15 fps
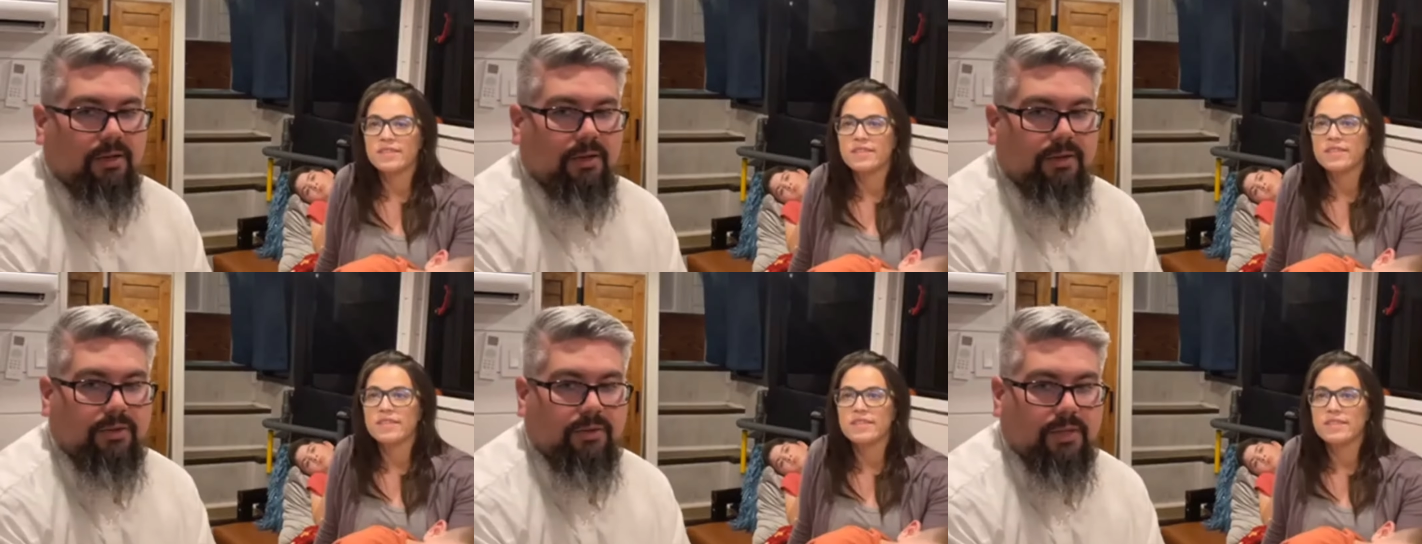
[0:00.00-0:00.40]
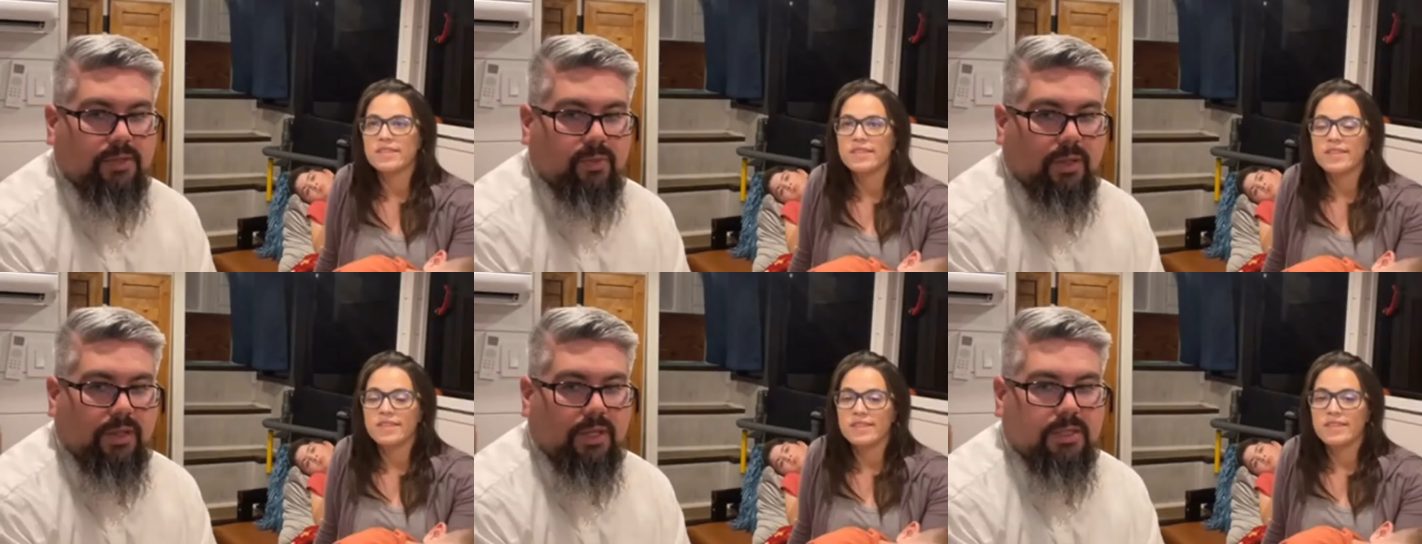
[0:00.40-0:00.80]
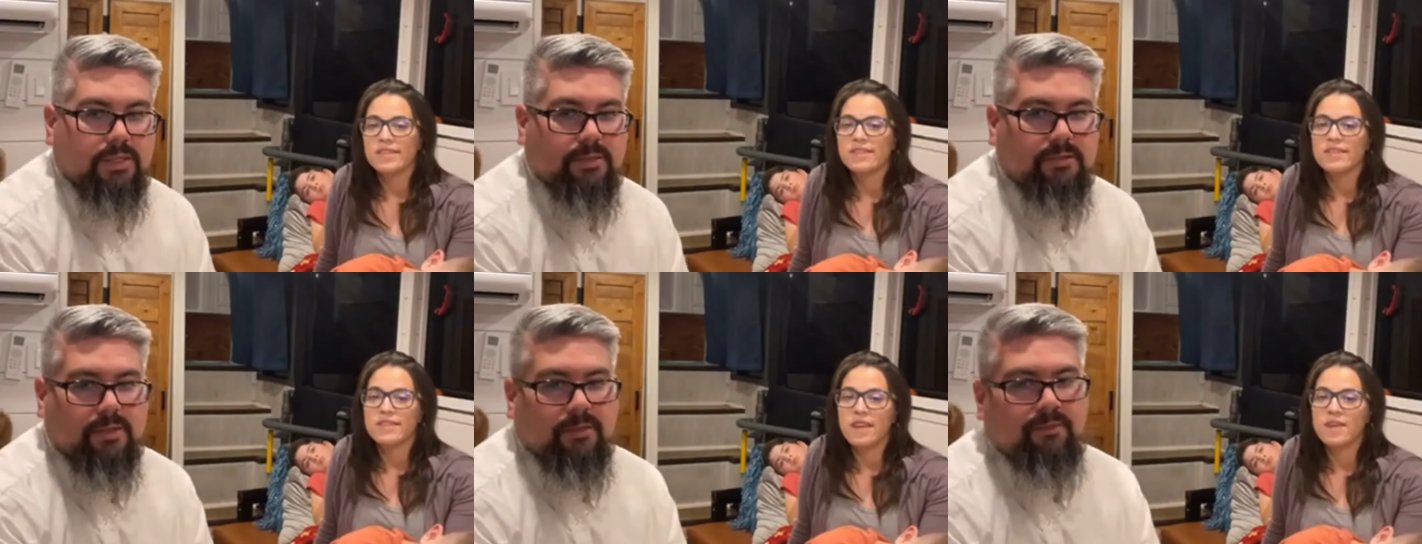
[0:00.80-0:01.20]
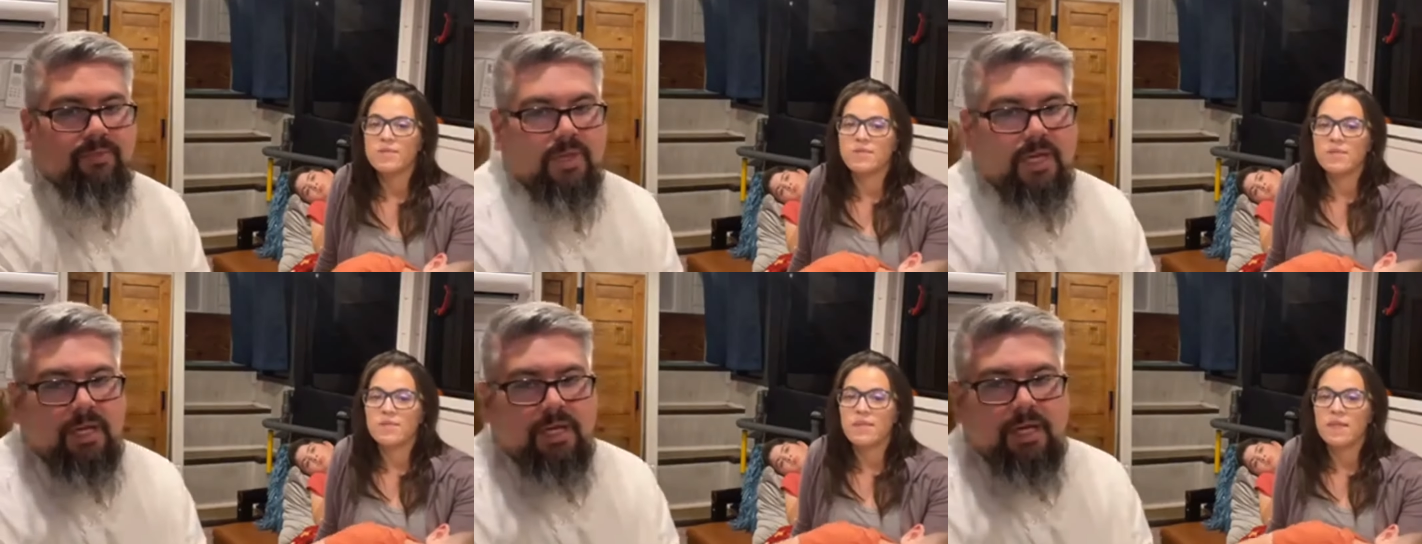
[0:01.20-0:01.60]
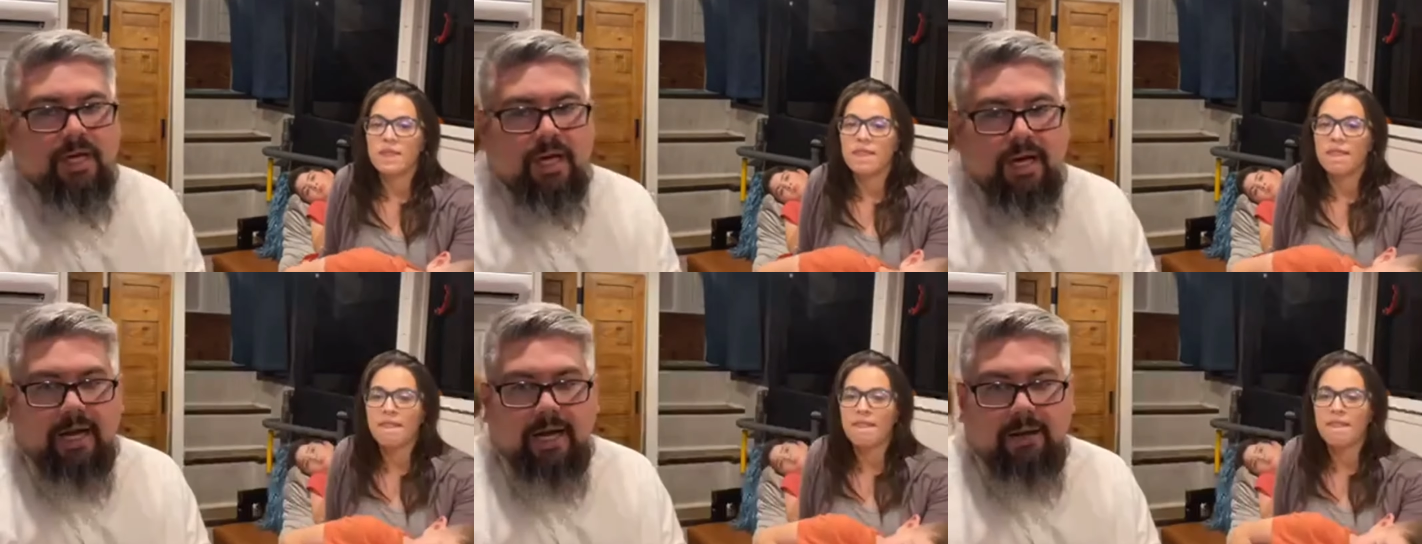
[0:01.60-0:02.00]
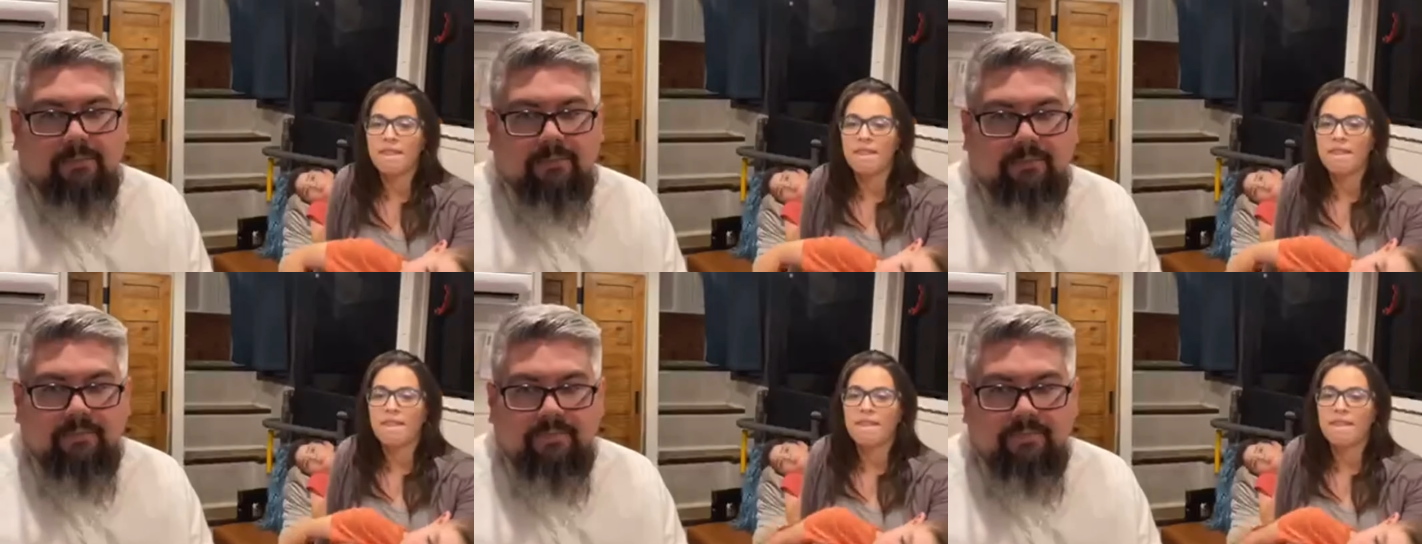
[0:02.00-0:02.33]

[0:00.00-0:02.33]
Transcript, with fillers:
Speaker 1: doing this with us. So, yeah.